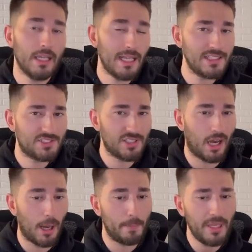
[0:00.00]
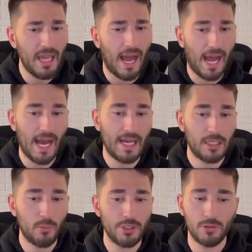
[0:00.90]
It's a bit
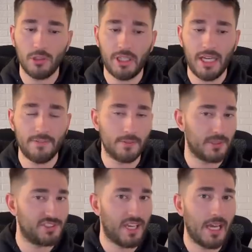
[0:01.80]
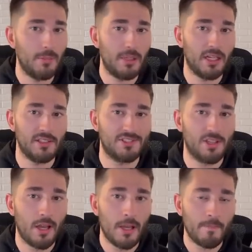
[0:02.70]
odd when you look at it from the side because
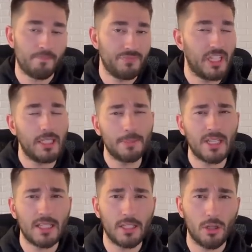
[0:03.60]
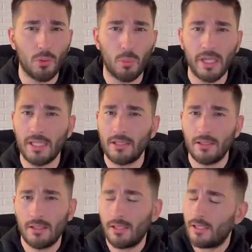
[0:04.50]
they kept that little wing